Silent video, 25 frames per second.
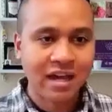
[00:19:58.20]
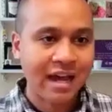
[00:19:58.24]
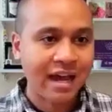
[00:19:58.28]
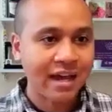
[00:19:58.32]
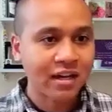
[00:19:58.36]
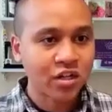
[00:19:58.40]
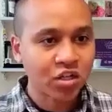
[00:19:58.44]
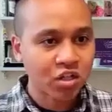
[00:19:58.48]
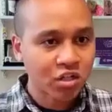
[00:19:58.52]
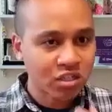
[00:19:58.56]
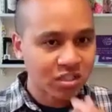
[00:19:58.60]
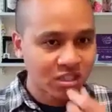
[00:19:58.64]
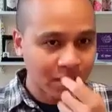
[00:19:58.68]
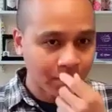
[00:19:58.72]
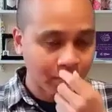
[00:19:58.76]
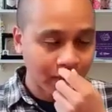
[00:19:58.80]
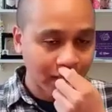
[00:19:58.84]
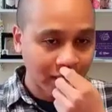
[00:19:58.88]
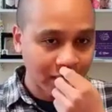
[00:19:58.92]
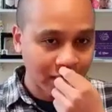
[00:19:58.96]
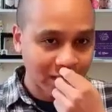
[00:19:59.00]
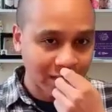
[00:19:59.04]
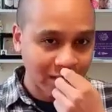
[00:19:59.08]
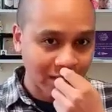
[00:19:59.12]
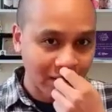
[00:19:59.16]
antigen
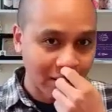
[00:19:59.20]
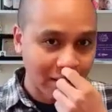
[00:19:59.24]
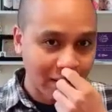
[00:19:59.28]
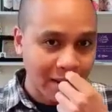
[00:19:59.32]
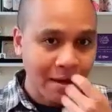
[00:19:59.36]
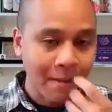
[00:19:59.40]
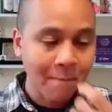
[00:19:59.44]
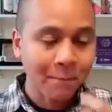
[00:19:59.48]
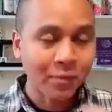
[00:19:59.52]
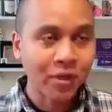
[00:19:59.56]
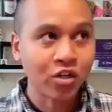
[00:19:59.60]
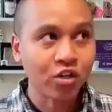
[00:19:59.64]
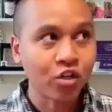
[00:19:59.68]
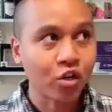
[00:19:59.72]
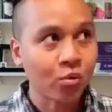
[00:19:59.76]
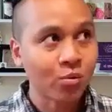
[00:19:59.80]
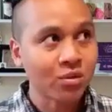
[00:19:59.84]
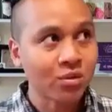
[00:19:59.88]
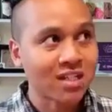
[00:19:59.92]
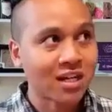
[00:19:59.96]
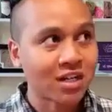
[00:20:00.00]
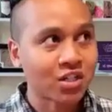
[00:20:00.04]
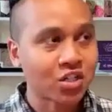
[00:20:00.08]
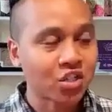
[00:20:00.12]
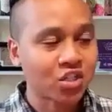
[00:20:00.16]
stimulation, but no one's
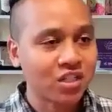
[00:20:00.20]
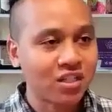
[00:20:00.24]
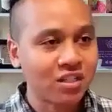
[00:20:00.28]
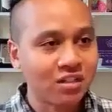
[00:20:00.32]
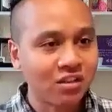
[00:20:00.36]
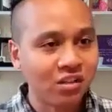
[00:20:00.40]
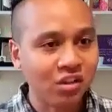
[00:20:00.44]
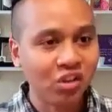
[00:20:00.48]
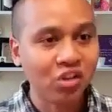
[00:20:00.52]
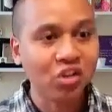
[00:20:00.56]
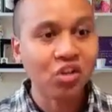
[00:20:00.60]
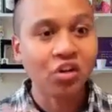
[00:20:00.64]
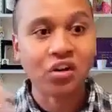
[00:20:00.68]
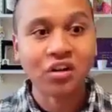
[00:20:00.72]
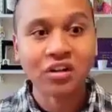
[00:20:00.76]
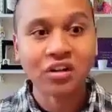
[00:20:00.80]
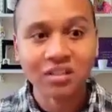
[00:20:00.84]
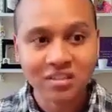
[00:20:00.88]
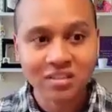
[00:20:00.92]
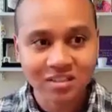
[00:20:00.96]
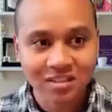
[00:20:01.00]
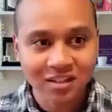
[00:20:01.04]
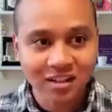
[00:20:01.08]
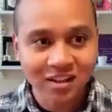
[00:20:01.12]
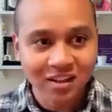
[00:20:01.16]
actually
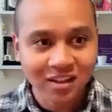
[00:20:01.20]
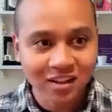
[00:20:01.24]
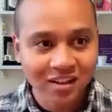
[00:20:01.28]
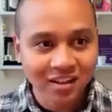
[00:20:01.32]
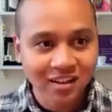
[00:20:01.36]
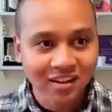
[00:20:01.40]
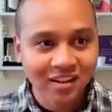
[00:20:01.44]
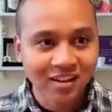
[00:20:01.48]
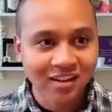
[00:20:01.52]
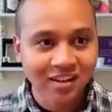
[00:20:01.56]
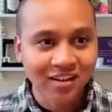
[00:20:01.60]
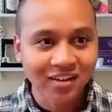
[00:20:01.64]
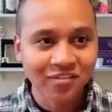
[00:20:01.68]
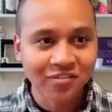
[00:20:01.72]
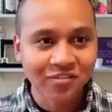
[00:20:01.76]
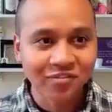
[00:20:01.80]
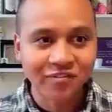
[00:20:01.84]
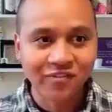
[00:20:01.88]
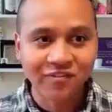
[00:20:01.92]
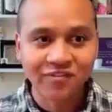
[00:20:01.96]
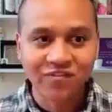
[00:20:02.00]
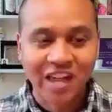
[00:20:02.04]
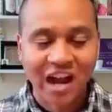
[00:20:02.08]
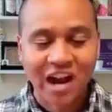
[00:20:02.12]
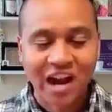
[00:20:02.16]
looked
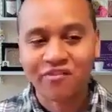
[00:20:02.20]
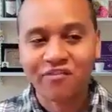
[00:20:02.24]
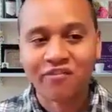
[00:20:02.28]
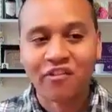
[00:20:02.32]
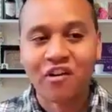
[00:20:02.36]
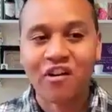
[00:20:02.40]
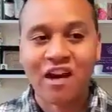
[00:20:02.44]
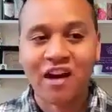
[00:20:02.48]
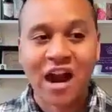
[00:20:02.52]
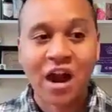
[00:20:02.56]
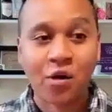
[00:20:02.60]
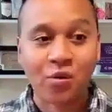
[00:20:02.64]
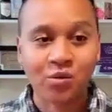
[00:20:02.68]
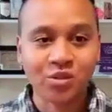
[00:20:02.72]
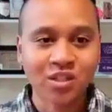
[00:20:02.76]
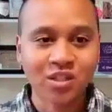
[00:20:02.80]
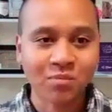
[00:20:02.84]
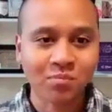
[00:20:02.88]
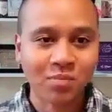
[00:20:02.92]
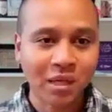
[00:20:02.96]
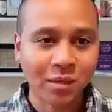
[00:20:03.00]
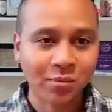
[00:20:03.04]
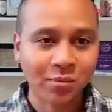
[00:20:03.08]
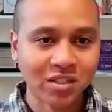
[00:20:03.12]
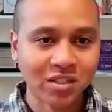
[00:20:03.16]
that far out to
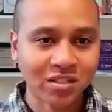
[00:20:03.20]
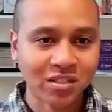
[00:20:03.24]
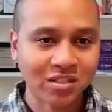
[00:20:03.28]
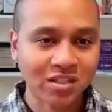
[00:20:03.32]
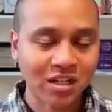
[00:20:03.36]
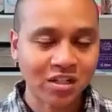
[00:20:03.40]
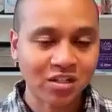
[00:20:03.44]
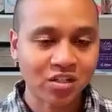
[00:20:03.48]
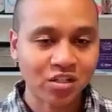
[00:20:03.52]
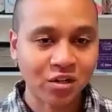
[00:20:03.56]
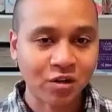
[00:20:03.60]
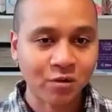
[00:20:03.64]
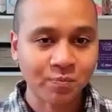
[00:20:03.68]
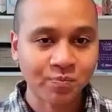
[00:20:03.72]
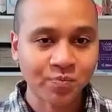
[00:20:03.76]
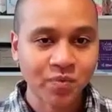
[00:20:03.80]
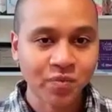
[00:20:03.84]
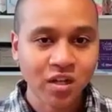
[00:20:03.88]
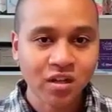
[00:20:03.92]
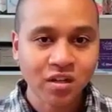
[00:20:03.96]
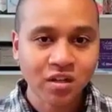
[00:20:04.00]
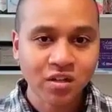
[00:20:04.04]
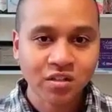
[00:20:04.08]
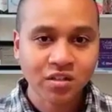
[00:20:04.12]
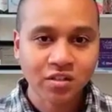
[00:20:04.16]
be to say so.
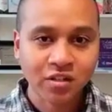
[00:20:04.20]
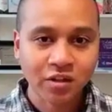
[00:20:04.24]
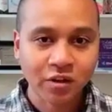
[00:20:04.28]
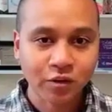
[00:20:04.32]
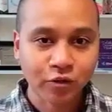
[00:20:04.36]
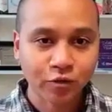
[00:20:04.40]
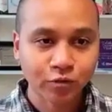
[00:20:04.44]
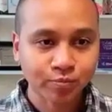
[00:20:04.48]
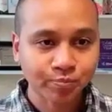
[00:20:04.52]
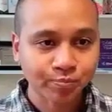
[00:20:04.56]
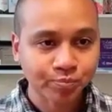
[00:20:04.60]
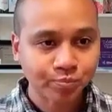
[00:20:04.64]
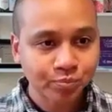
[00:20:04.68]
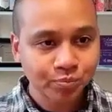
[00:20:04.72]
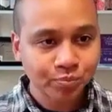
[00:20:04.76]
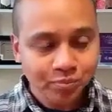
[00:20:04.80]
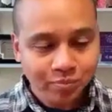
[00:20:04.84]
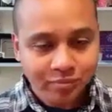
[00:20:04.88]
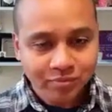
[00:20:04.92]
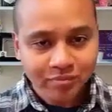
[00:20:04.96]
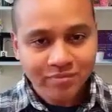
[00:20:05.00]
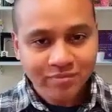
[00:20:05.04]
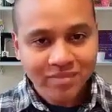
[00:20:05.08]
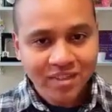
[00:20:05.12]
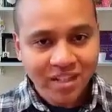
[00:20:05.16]
So
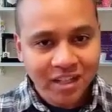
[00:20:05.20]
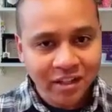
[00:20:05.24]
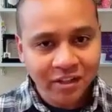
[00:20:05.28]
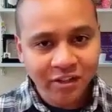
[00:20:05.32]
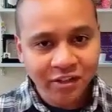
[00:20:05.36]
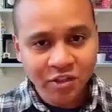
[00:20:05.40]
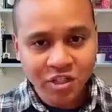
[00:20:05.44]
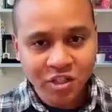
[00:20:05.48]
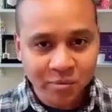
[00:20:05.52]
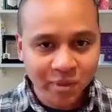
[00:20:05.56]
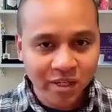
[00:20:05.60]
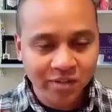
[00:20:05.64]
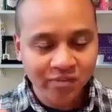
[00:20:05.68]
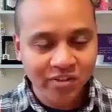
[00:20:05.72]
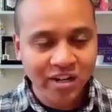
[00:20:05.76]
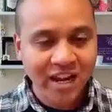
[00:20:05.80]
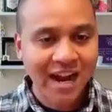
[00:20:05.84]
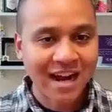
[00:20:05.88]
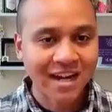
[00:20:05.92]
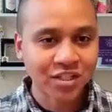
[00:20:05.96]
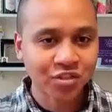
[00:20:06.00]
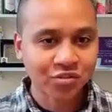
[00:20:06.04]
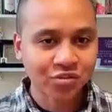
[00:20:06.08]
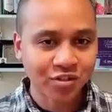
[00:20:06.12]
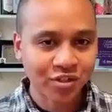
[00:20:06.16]
there's a bit of an
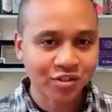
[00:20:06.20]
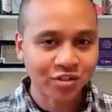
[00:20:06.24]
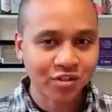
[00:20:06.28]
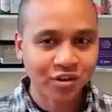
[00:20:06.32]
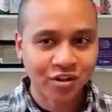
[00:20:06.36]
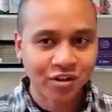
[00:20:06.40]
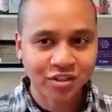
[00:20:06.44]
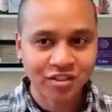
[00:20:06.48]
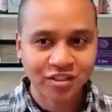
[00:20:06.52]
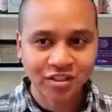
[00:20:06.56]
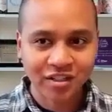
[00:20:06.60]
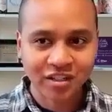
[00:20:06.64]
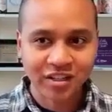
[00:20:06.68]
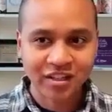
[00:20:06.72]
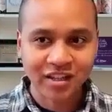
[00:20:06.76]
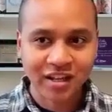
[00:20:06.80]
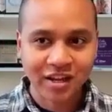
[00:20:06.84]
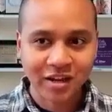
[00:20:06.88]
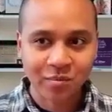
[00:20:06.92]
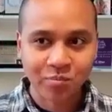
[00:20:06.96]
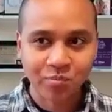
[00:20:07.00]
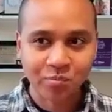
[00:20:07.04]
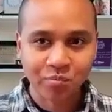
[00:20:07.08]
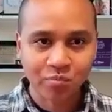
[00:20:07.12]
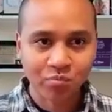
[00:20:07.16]
asterisk on our study
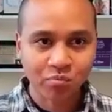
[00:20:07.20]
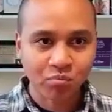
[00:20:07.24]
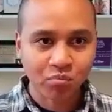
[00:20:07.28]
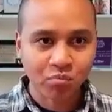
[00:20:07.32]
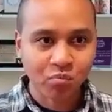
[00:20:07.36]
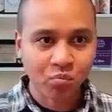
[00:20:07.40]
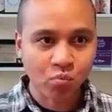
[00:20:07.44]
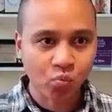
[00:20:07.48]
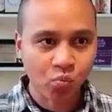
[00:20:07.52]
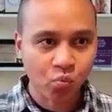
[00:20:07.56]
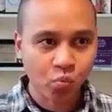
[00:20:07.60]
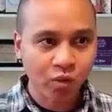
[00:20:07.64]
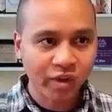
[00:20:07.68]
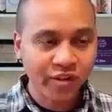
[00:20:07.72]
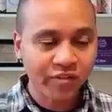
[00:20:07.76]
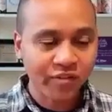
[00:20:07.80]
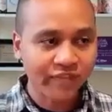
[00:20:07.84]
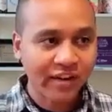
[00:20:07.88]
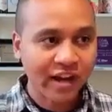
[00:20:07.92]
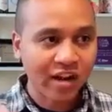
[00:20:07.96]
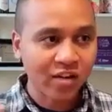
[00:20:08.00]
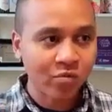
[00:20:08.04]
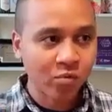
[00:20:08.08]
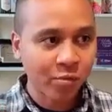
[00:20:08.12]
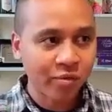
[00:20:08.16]
that we
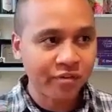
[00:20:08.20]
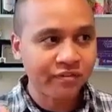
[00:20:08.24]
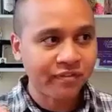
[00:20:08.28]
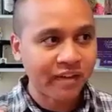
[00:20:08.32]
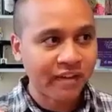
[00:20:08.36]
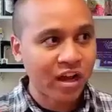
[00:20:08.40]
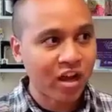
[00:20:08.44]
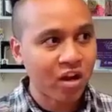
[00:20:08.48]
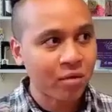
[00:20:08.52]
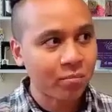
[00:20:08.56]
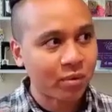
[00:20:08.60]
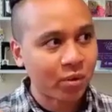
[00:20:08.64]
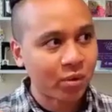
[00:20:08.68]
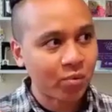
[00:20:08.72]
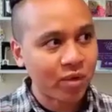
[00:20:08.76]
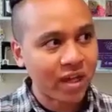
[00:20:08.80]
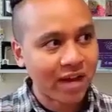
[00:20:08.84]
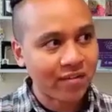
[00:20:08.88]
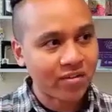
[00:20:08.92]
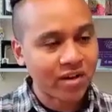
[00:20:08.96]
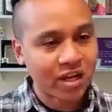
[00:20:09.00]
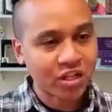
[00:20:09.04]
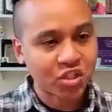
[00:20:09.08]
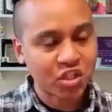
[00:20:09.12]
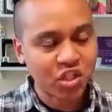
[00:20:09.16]
found what we found, but we
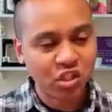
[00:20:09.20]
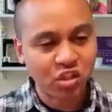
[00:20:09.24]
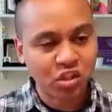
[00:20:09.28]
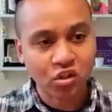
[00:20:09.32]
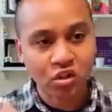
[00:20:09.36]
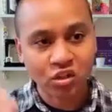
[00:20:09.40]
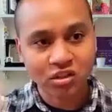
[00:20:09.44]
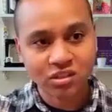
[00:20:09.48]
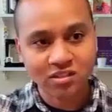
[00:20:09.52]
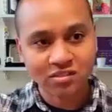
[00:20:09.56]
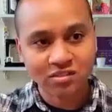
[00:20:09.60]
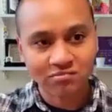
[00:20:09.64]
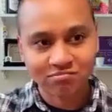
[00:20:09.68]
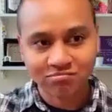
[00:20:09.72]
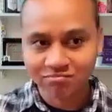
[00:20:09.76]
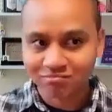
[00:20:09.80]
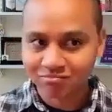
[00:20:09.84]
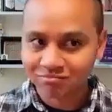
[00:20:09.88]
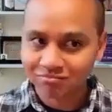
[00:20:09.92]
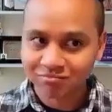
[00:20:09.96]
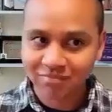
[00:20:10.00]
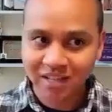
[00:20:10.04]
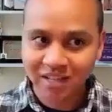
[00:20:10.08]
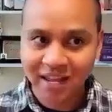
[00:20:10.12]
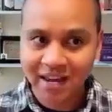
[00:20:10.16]
haven't actually looked
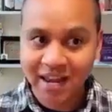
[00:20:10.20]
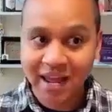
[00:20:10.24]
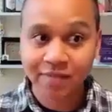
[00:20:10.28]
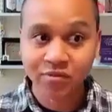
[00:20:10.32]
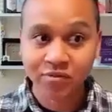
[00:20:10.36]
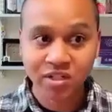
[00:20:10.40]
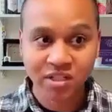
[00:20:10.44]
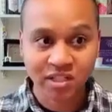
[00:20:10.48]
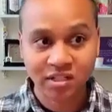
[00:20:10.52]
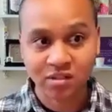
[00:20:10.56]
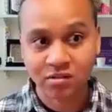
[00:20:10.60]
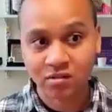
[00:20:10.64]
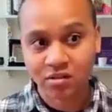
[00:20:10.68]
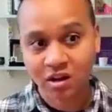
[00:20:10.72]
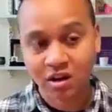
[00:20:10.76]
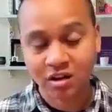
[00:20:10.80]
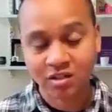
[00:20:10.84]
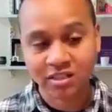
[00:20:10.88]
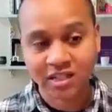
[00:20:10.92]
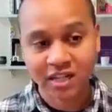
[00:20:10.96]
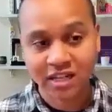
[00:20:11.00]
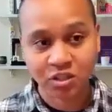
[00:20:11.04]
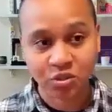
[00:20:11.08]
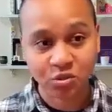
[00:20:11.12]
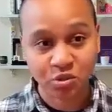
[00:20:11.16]
in every single
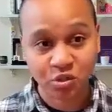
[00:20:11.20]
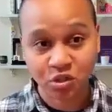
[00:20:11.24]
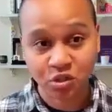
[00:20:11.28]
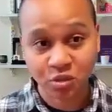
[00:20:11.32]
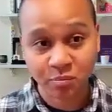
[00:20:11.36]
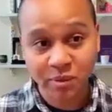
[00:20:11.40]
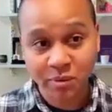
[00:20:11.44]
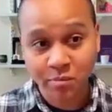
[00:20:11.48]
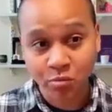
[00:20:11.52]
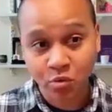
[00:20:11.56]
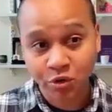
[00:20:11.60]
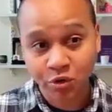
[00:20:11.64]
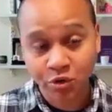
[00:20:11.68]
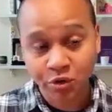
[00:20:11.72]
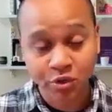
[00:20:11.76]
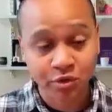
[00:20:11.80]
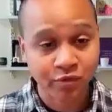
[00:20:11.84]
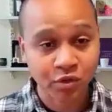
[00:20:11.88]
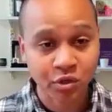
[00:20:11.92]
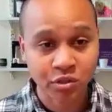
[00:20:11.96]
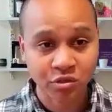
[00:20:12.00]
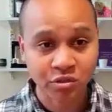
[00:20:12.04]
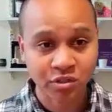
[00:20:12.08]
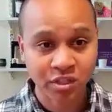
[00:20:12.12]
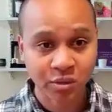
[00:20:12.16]
context. So it could be more
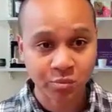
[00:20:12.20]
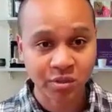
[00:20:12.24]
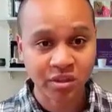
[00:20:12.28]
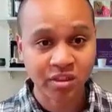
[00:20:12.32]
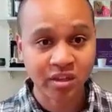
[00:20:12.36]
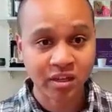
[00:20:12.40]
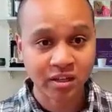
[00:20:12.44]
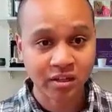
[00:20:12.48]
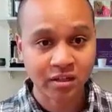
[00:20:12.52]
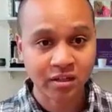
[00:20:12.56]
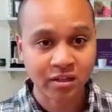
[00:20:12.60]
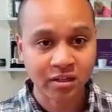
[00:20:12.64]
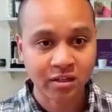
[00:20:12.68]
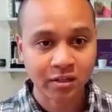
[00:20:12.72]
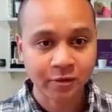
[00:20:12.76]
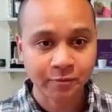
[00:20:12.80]
universal than we think.